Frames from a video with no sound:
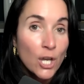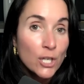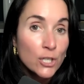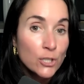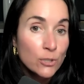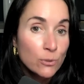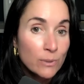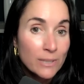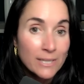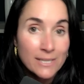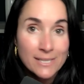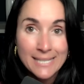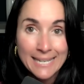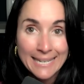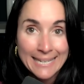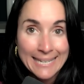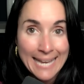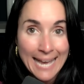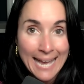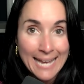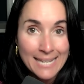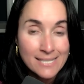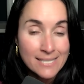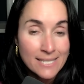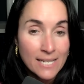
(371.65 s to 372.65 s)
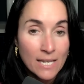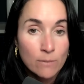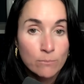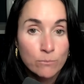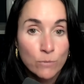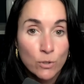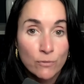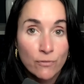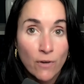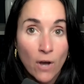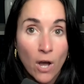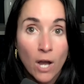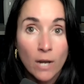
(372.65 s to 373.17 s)
you need to guess and
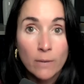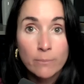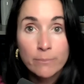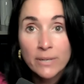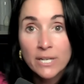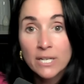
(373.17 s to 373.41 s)
move on,